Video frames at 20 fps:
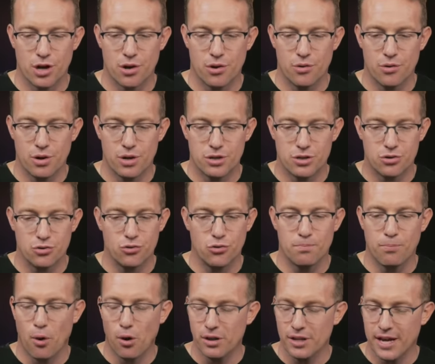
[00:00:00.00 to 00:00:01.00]
go to
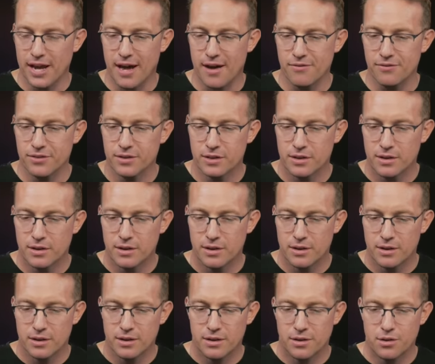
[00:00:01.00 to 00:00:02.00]
Poilievre.
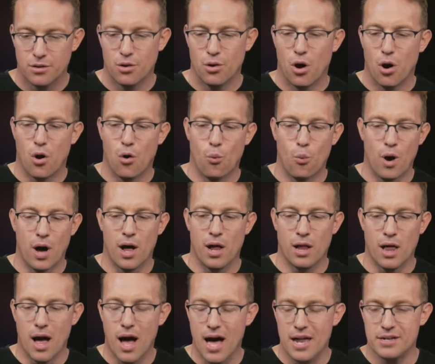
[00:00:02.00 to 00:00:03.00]

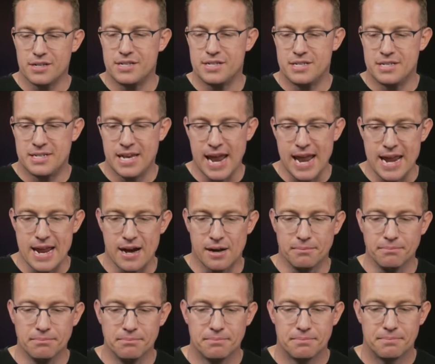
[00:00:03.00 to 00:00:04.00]
Well, hot
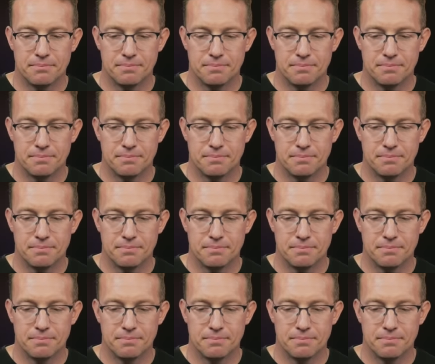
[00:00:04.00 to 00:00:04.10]
damn.